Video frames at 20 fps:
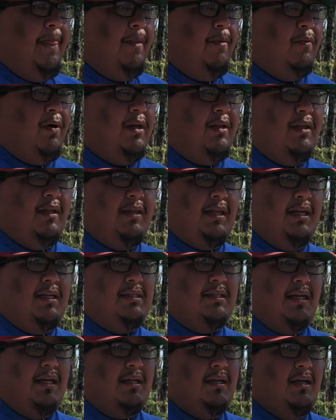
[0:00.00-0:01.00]
One of the
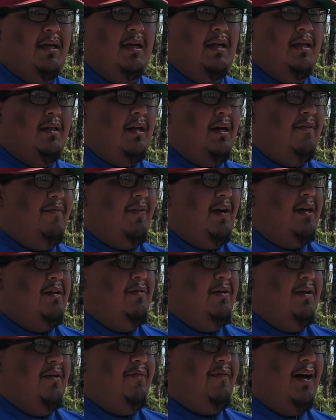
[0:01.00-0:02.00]
things that I find
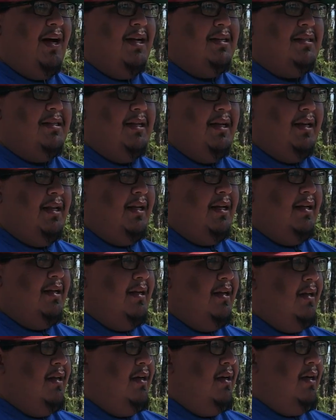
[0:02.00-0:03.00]
real fascinating
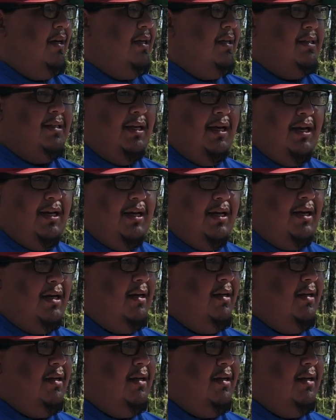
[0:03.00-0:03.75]
is that